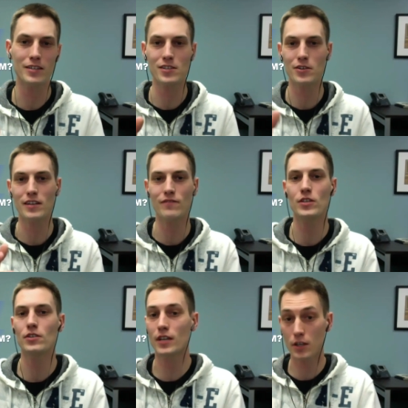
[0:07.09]
So if
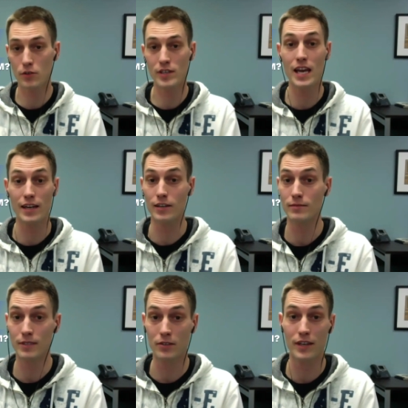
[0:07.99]
you're a creator,
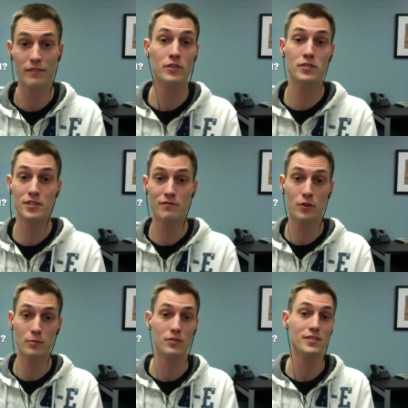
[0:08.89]
okay, first and
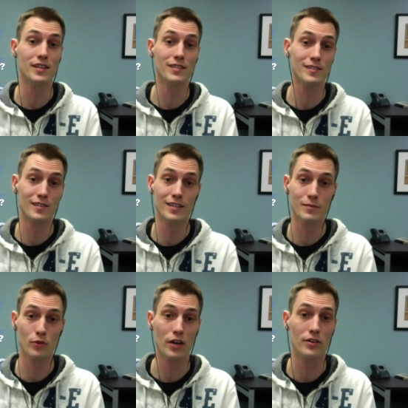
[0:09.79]
foremost, that's
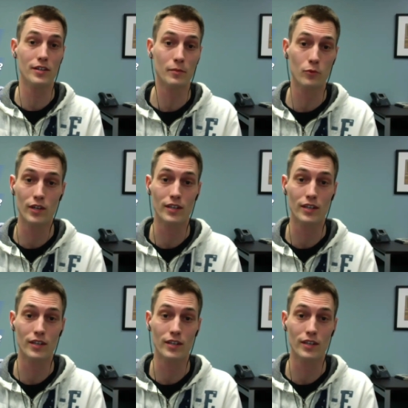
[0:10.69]
priority number one.